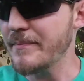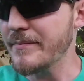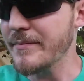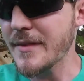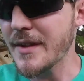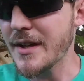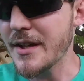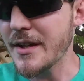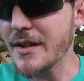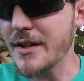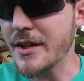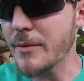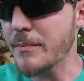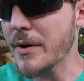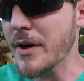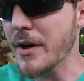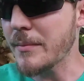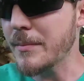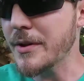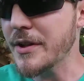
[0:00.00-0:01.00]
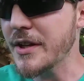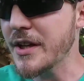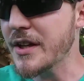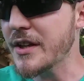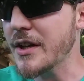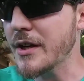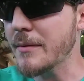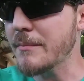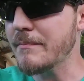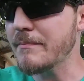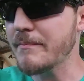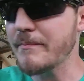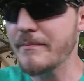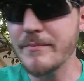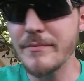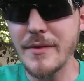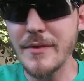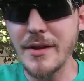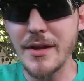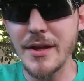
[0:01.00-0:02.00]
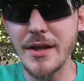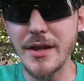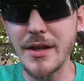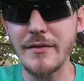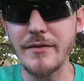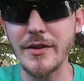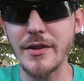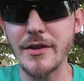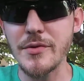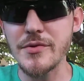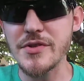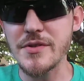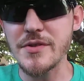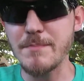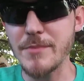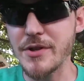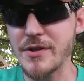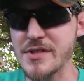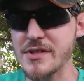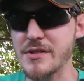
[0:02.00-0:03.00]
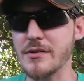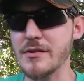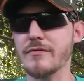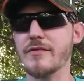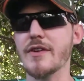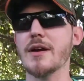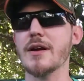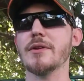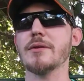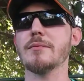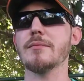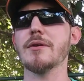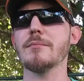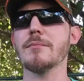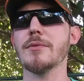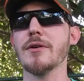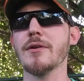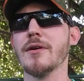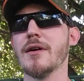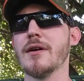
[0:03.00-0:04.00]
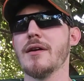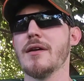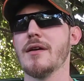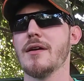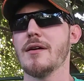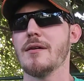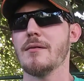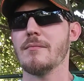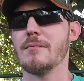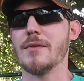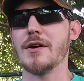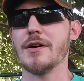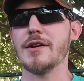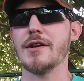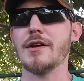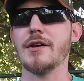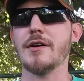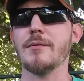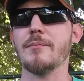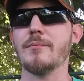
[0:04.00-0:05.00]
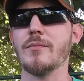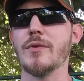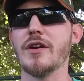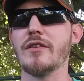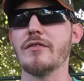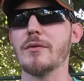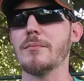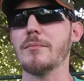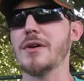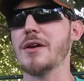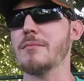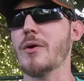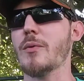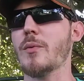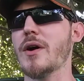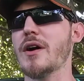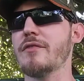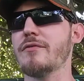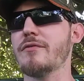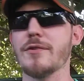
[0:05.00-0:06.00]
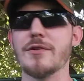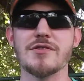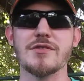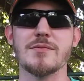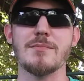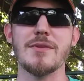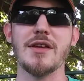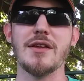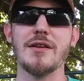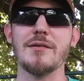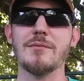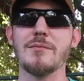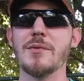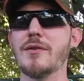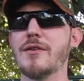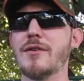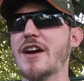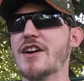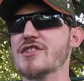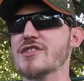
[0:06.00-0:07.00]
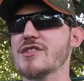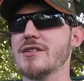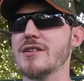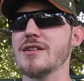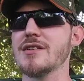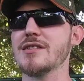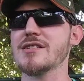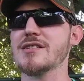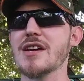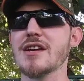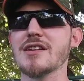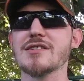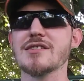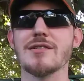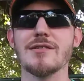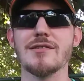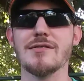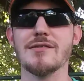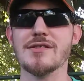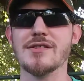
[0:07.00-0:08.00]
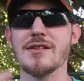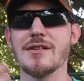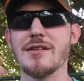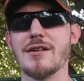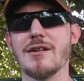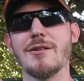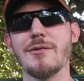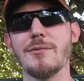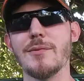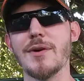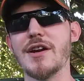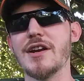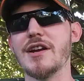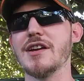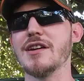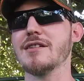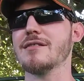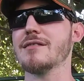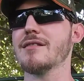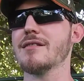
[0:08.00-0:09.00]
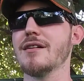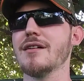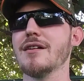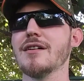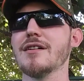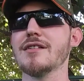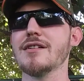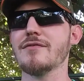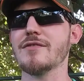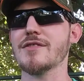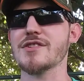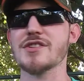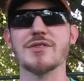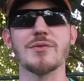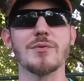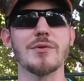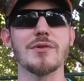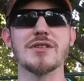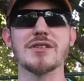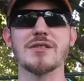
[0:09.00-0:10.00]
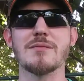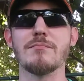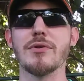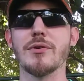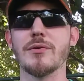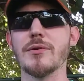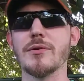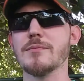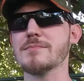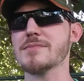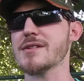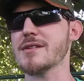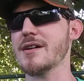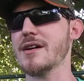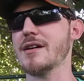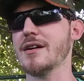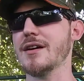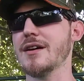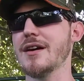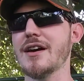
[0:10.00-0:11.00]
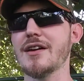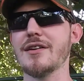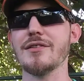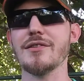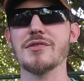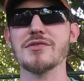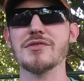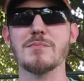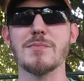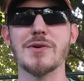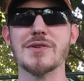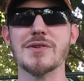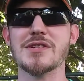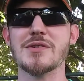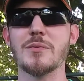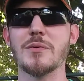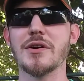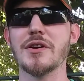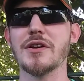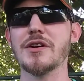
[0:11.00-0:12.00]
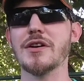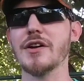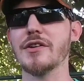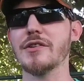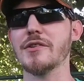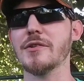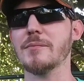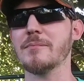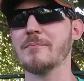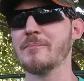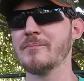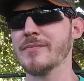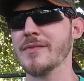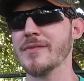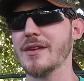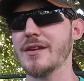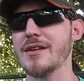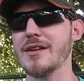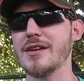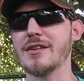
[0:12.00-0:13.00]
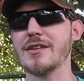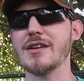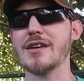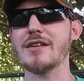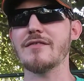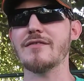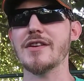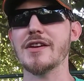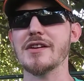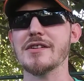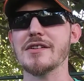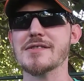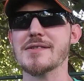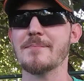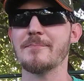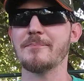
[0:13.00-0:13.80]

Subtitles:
and I'll probably end up giving those books to a family member. But whenever me and my wife first met, we would actually take turns reading different stories and poems out of those books to one another in the evenings